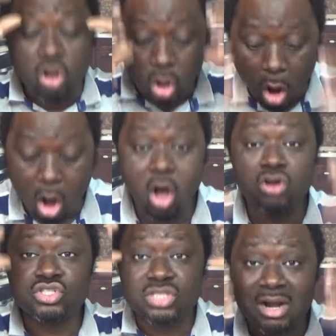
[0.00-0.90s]

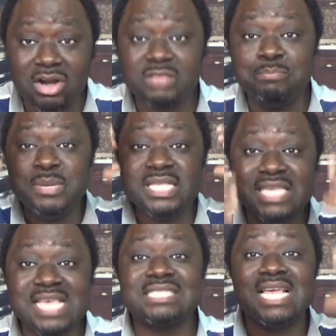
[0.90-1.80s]
God's
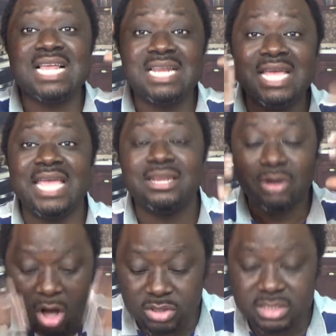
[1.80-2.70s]
heartbeat is still
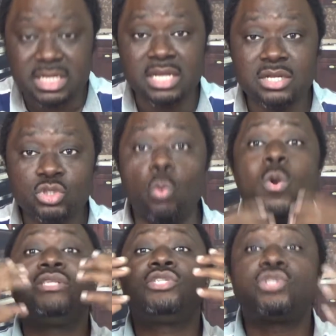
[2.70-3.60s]
in us to
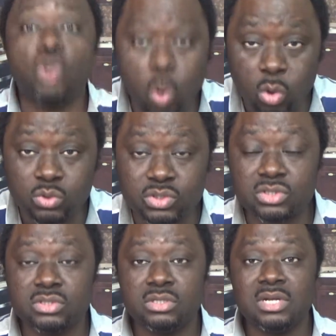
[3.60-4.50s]
win
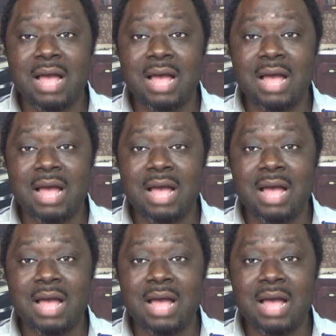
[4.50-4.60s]
souls.